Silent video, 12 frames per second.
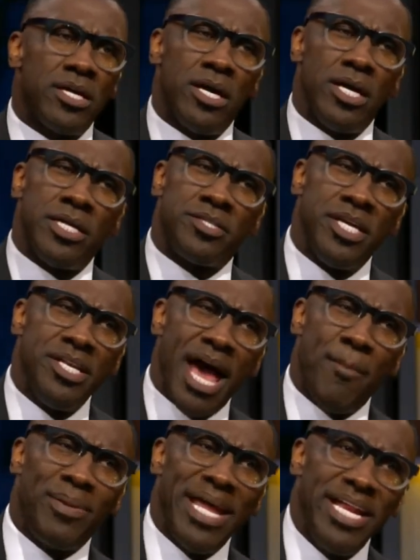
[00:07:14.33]
Is he
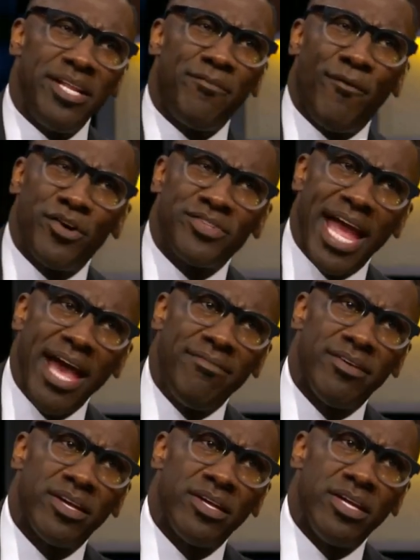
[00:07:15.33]
not playing in the first half?
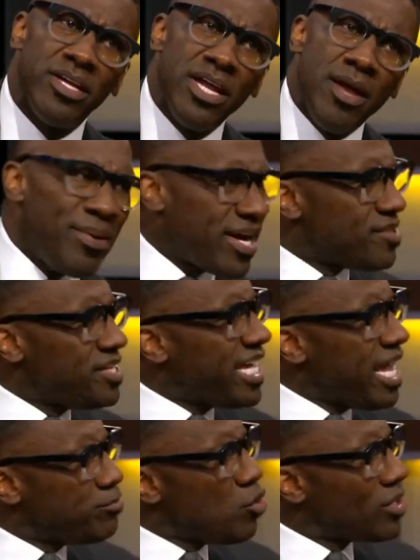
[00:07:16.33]
Because he
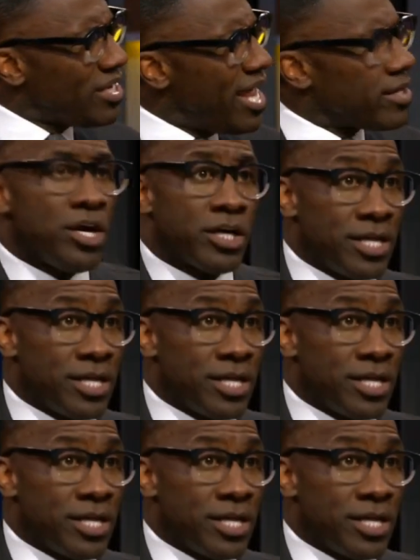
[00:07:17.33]
keep doing a lot of,